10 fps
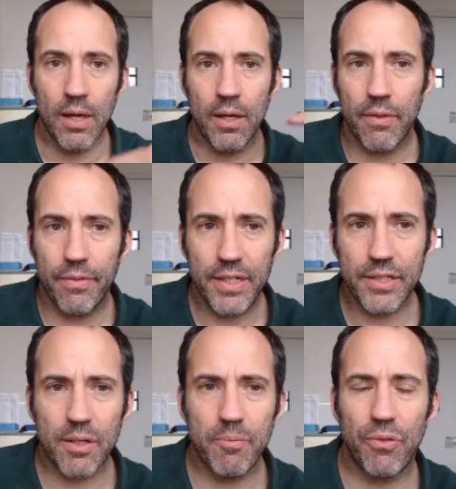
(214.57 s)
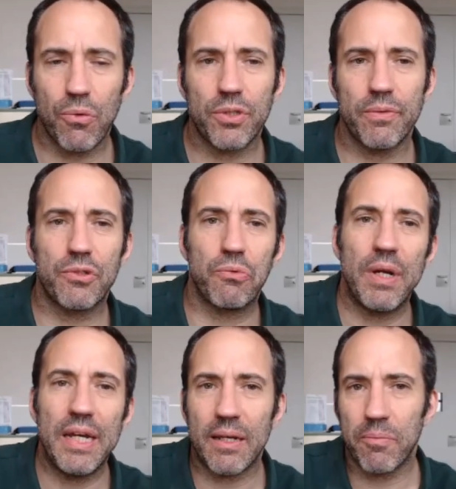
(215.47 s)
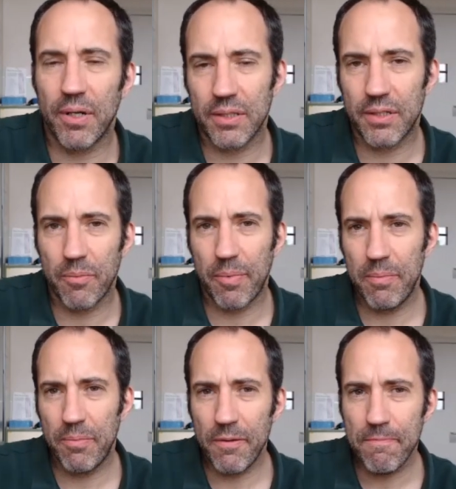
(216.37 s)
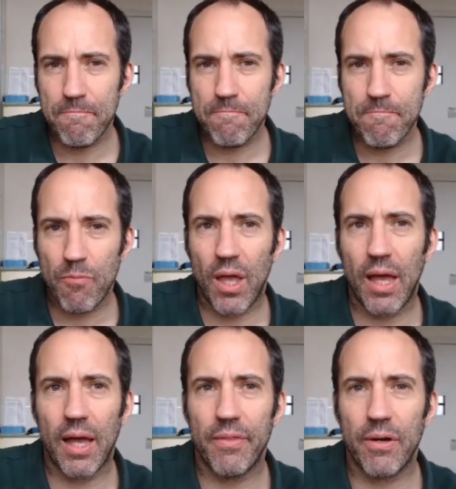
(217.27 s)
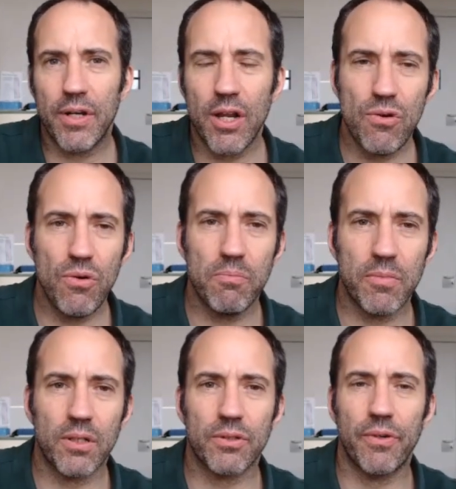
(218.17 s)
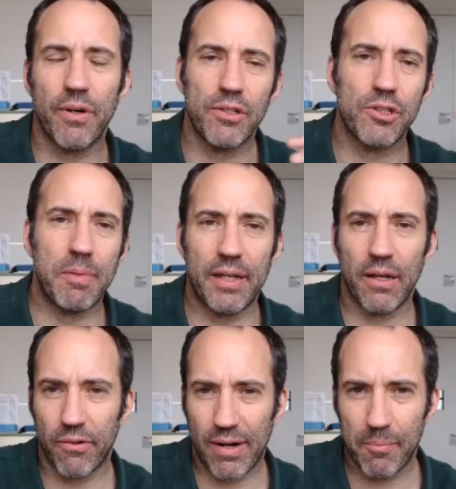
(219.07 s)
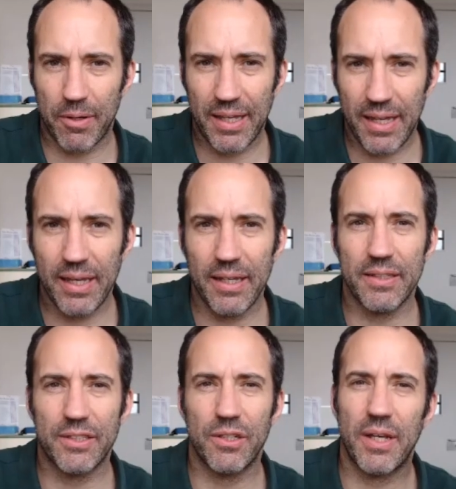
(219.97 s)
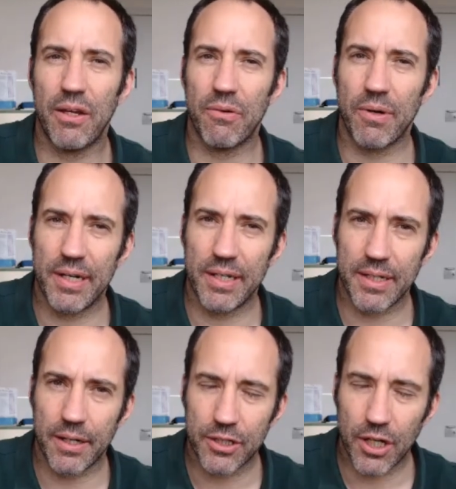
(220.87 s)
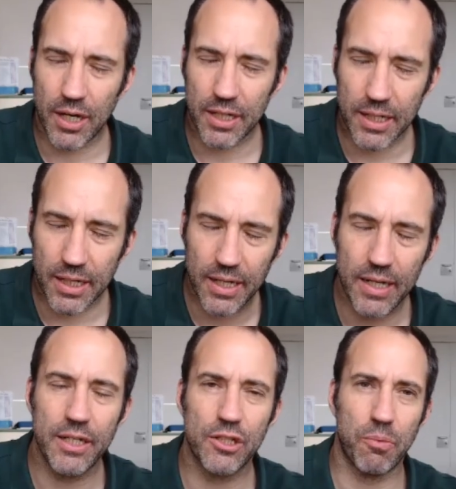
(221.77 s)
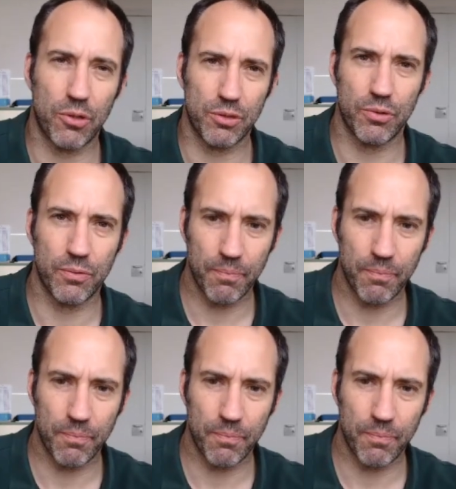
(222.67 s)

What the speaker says: This can be thought of as the reading part of the paper, and there are no marks for your own spelling and grammar here, so get your ideas down as clearly as possible.